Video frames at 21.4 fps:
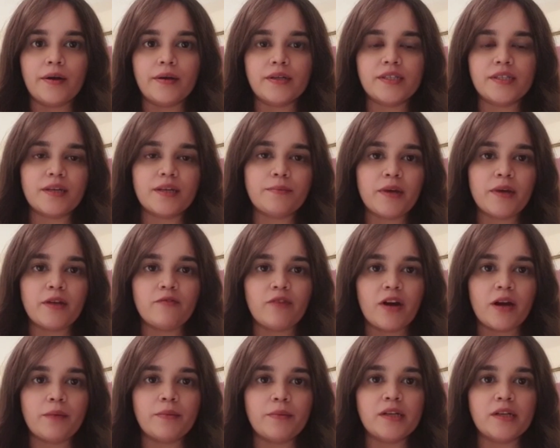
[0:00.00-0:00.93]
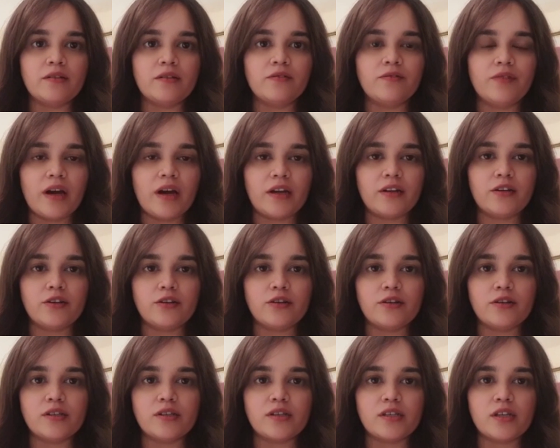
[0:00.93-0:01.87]
some environmental
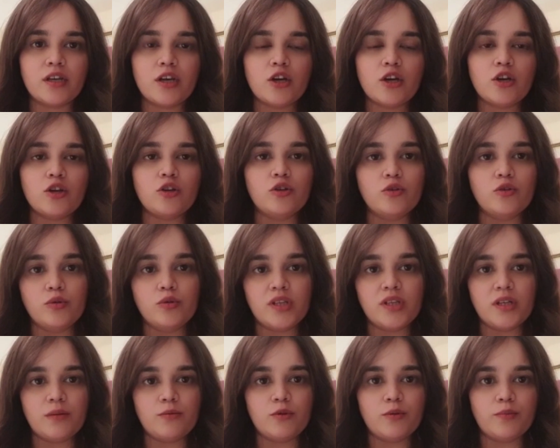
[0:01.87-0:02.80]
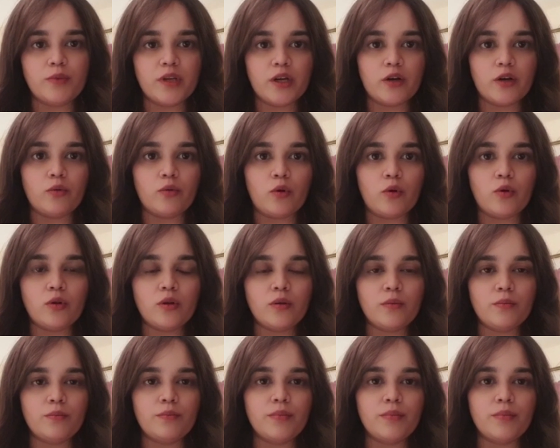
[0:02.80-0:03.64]
factors do seem to play a role,